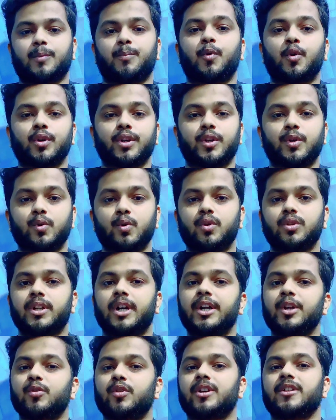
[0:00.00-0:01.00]
upon you,
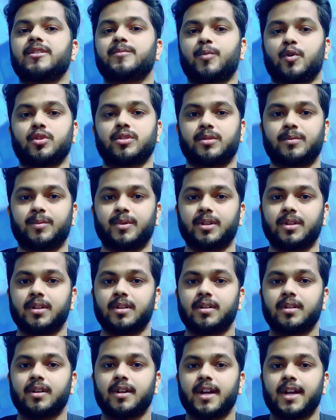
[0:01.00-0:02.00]
that you are responsible.
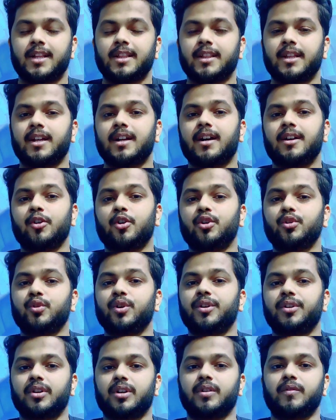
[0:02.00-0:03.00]
They are not
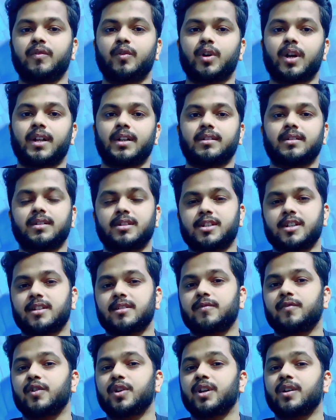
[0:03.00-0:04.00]
going to give you another
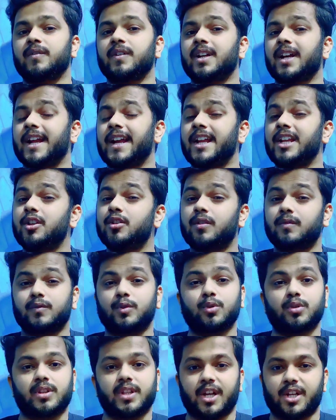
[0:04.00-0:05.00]
chance for giving any of
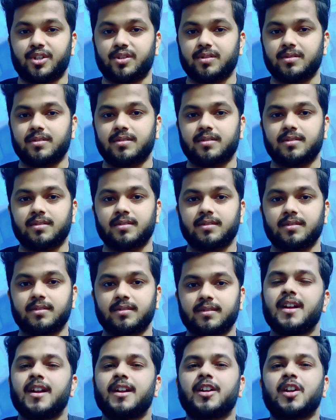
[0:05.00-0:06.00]
those sections.
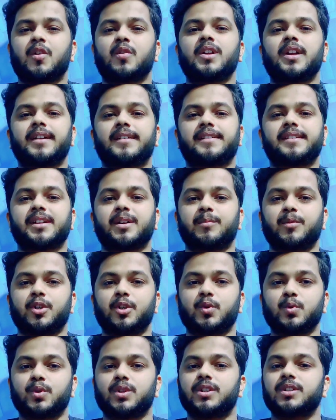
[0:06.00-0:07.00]
Now let's come
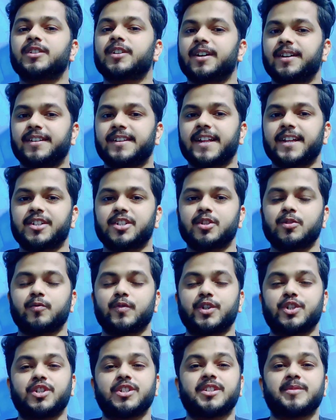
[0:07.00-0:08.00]
on to the third section,
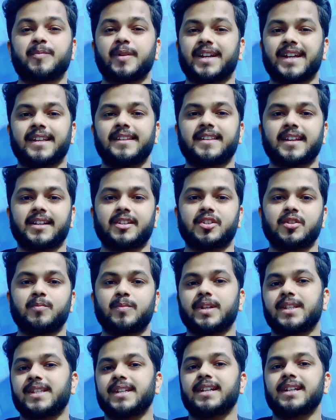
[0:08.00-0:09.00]
which is speaking section.
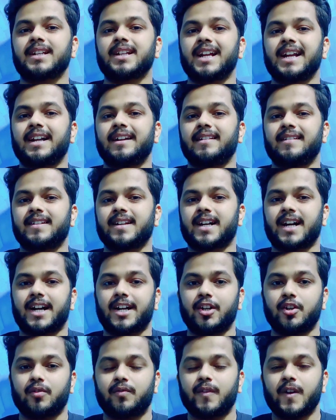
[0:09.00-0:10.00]
Basically it is a
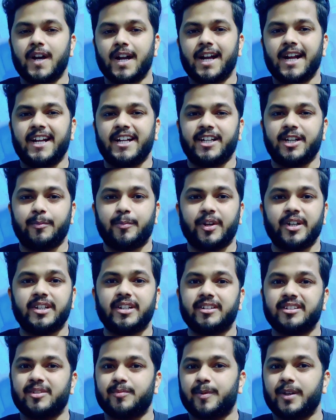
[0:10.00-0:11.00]
kind of
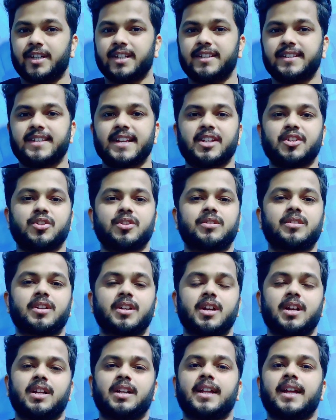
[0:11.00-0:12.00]
independent speaking section.
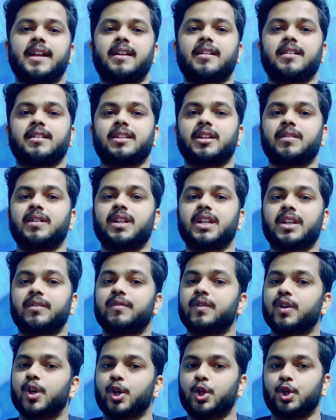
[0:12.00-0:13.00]
Like they will
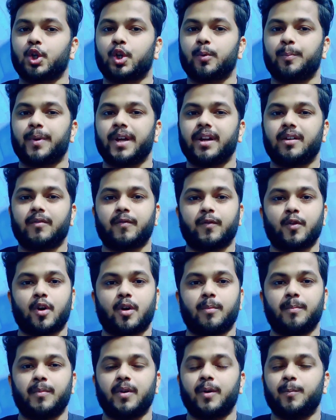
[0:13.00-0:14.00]
give you a topic
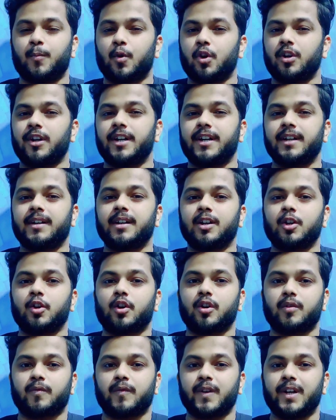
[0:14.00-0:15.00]
from a political
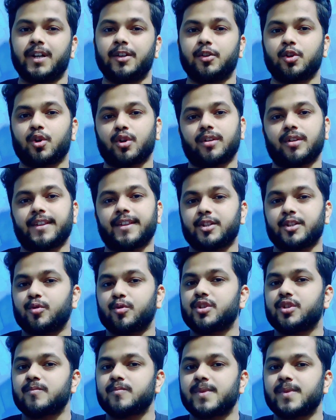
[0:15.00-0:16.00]
or fields or a
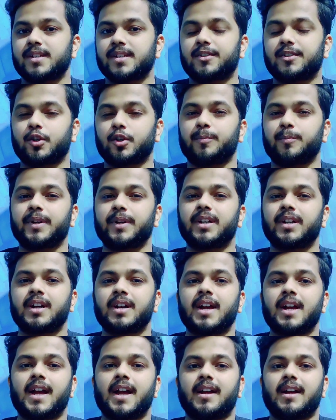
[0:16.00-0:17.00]
situation based topic,
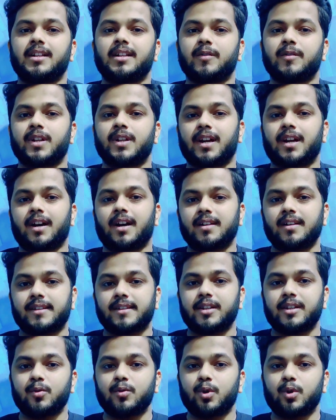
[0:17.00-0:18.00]
and they will
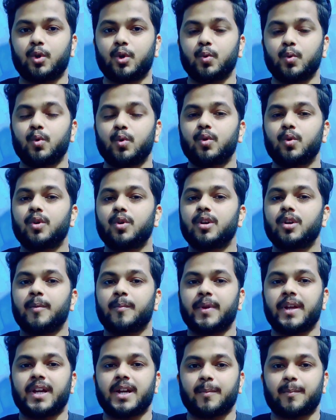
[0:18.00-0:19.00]
ask you to
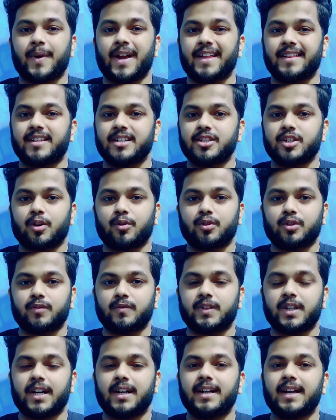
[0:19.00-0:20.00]
make a passage out
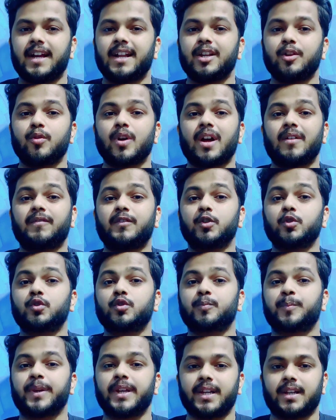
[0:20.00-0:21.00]
of that, and you have to
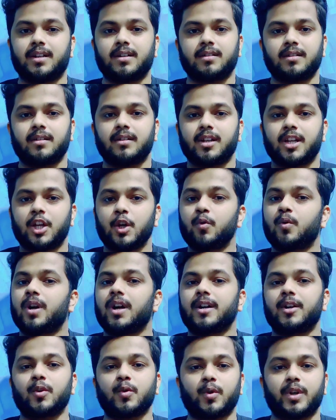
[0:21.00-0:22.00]
speak. You
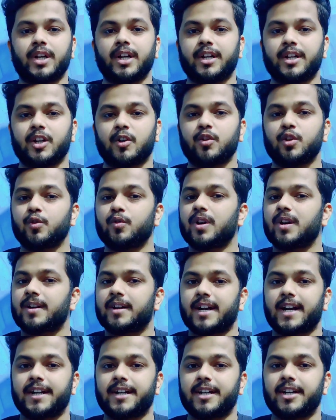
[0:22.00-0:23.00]
can't note it down, you can
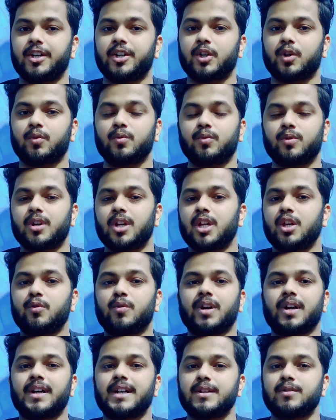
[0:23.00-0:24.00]
write it down, you
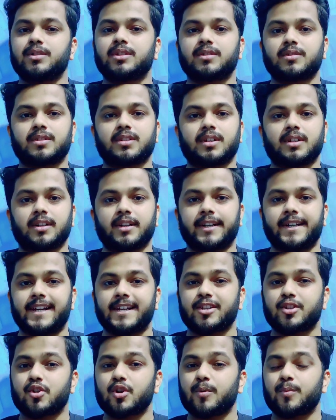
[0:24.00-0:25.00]
can't use the
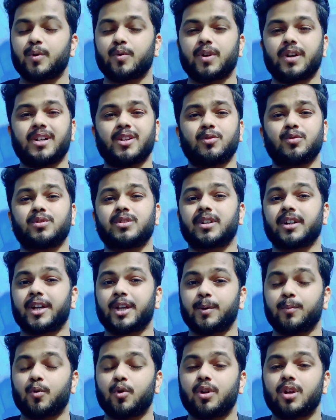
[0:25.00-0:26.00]
desktop, you can't use the
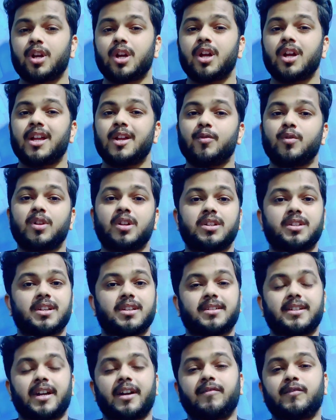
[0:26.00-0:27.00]
keyboard. You will
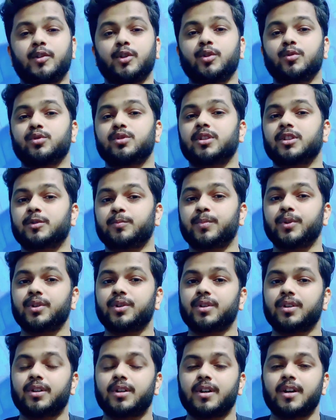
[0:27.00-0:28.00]
just have to use the
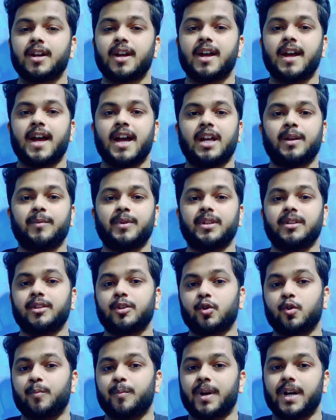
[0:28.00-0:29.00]
speaker,
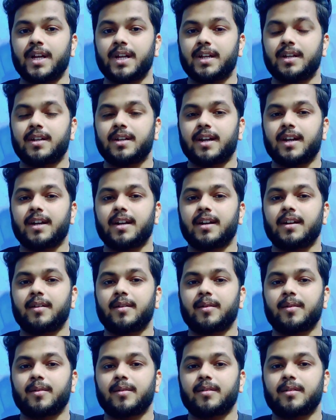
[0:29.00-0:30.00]
your mic
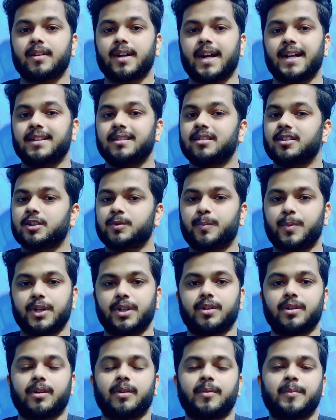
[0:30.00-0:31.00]
and the
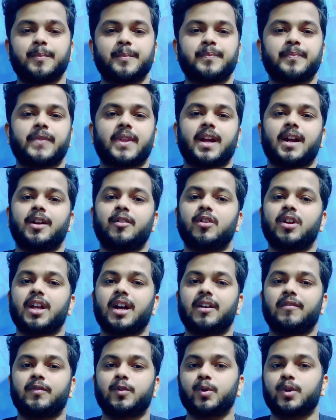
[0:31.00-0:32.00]
speaker, and you will
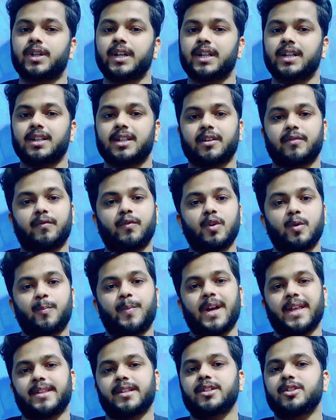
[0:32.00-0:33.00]
have to tell the full
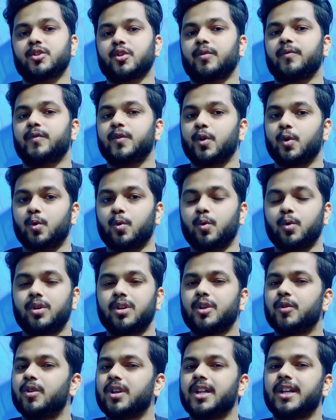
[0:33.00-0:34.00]
passage of your
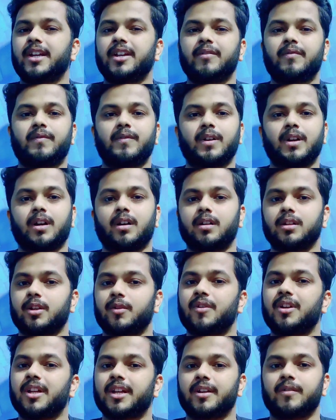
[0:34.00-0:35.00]
own. You will give
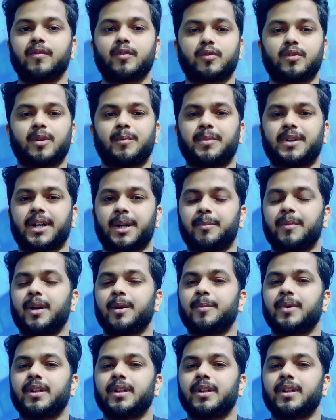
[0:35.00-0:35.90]
they will give you some time,